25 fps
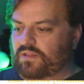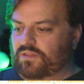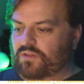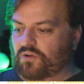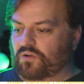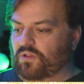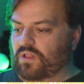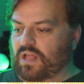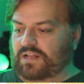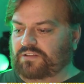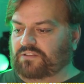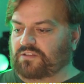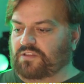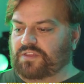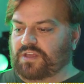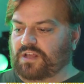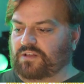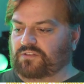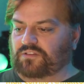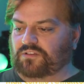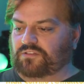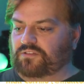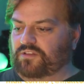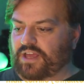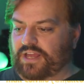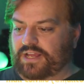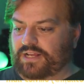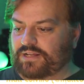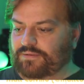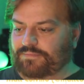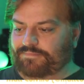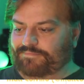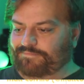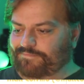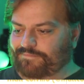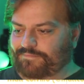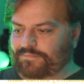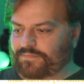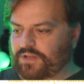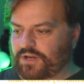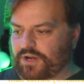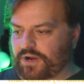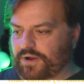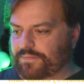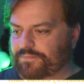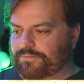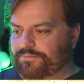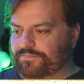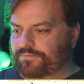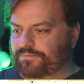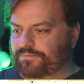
There are lots of things. It's like, you know,